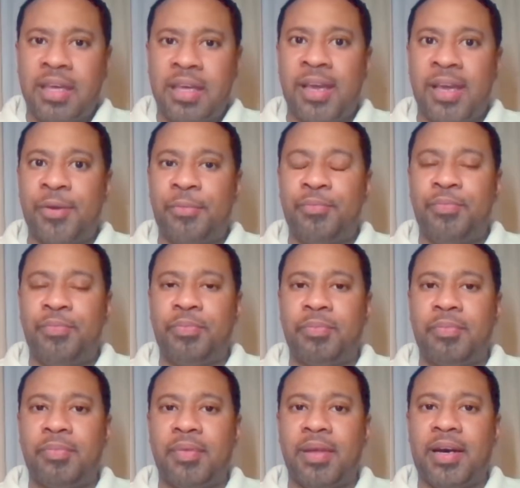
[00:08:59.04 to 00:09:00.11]
thing
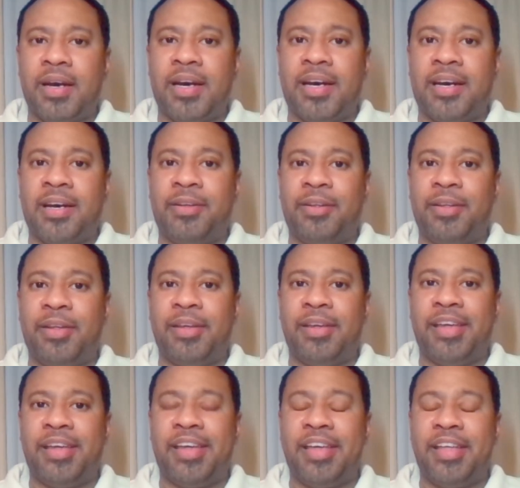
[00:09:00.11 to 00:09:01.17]

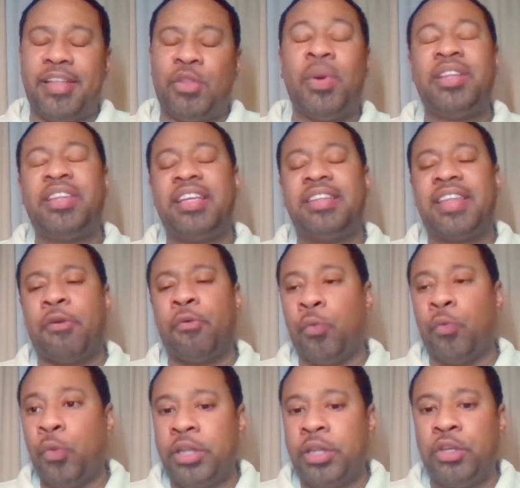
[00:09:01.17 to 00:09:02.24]
that I
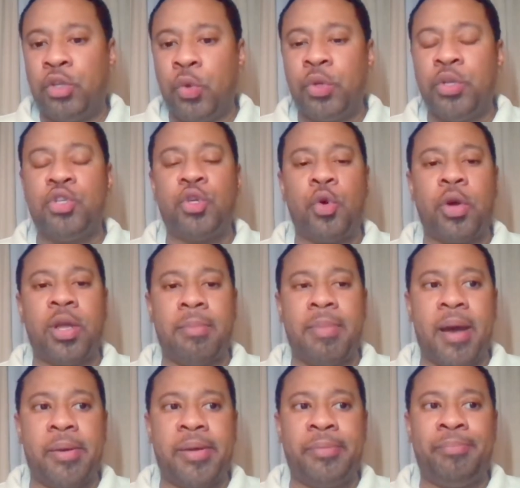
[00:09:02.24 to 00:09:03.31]
really do enjoy
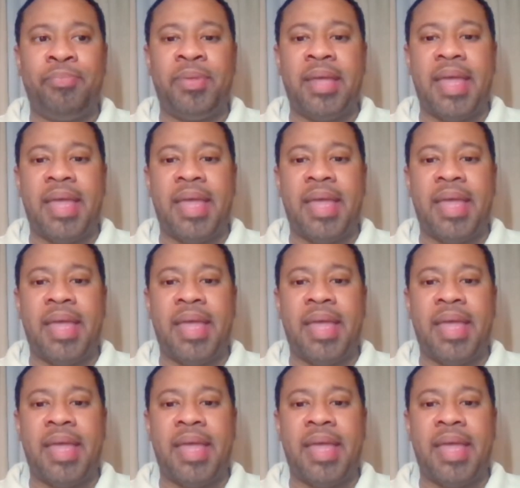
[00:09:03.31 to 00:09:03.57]
about it